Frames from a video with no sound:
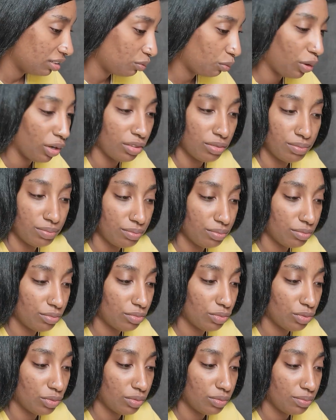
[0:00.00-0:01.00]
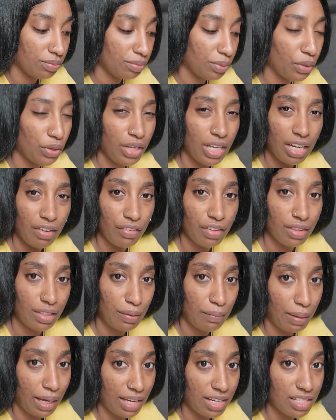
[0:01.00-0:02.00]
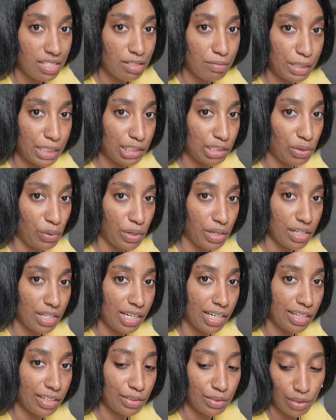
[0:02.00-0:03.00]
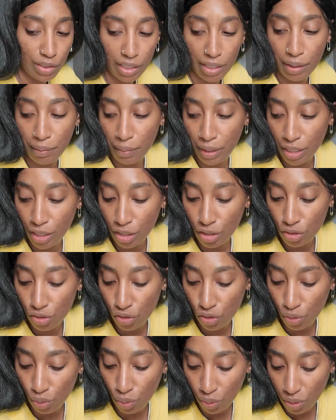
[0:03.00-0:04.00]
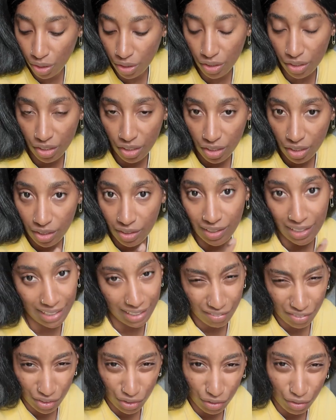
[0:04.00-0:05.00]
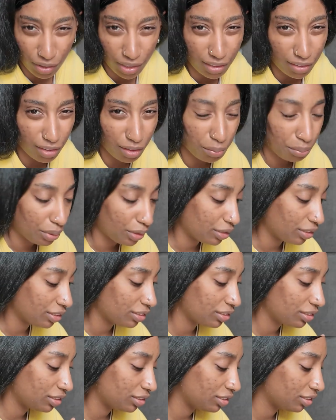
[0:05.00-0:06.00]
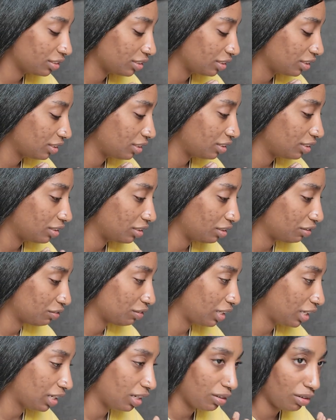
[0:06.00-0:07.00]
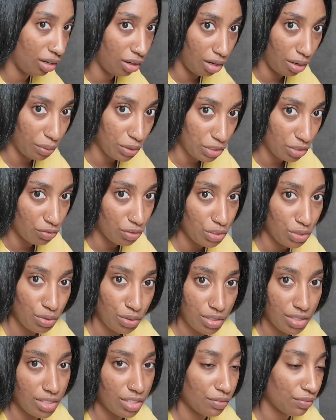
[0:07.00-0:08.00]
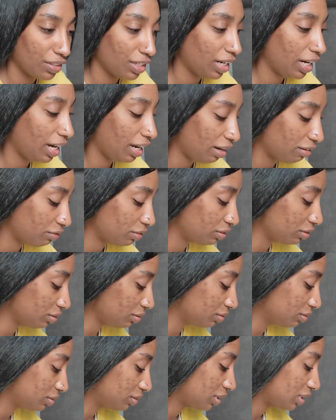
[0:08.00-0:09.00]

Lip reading: Well, putting everything back into my Square account, like making sure I have the correct numbers of like how much inventory and stuff that I have. Ooh.